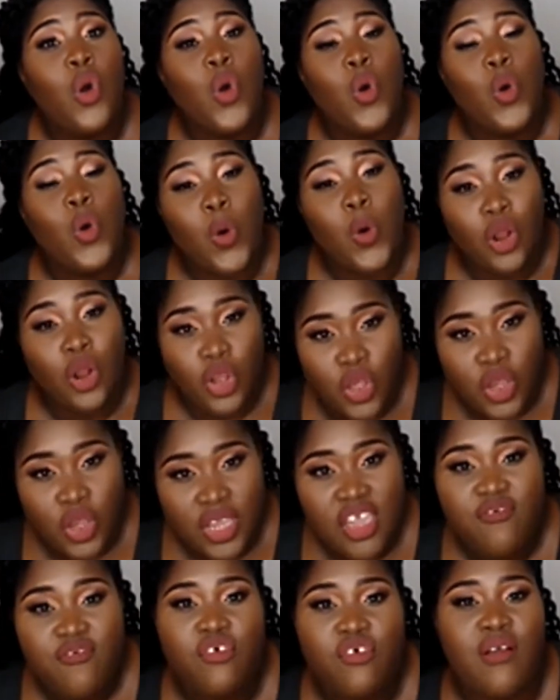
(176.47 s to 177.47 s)
who are
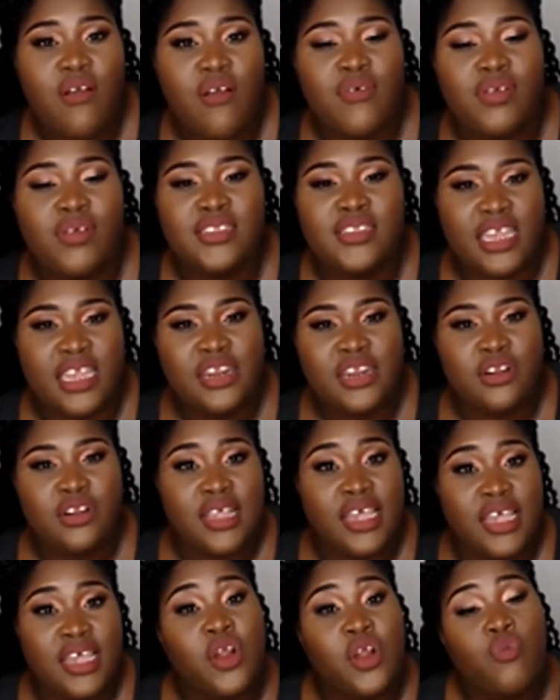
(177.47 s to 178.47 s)
looking for graphic designers
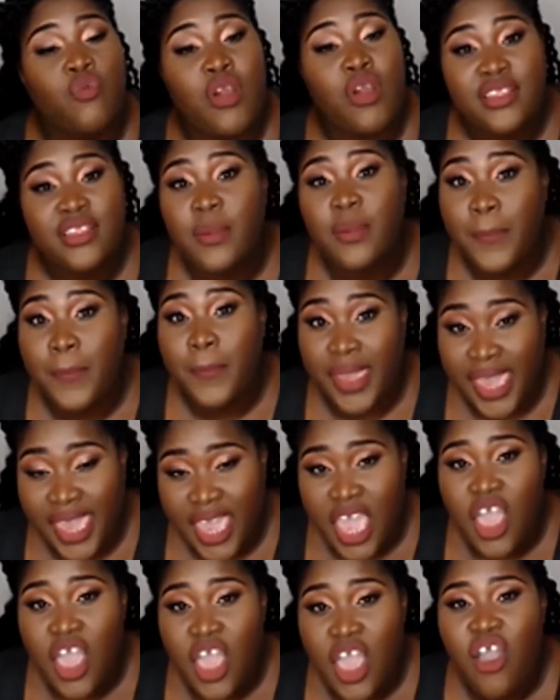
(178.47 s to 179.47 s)
and are ready to
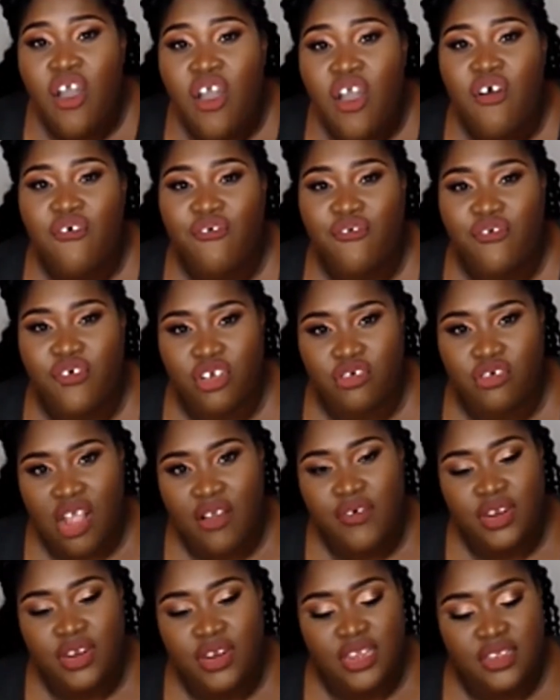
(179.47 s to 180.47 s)
pay for graphic
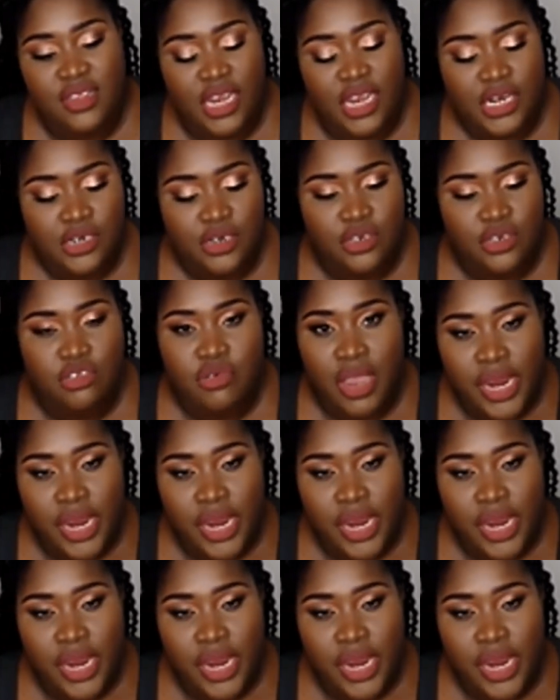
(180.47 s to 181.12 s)
designers, right?